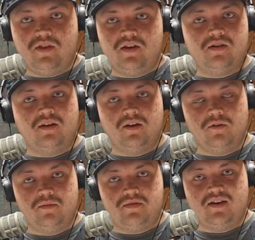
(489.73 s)
they
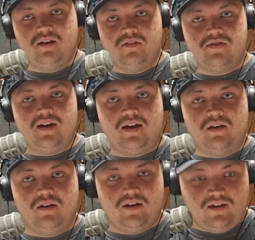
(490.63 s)
secure themselves
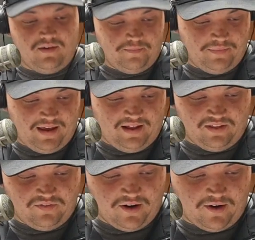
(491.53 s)
at
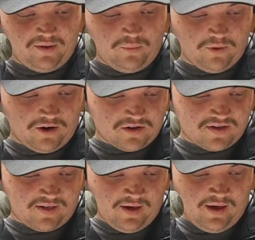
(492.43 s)
the very
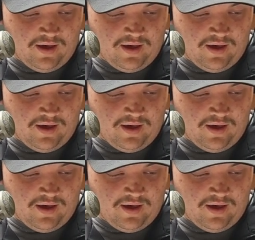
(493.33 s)
worst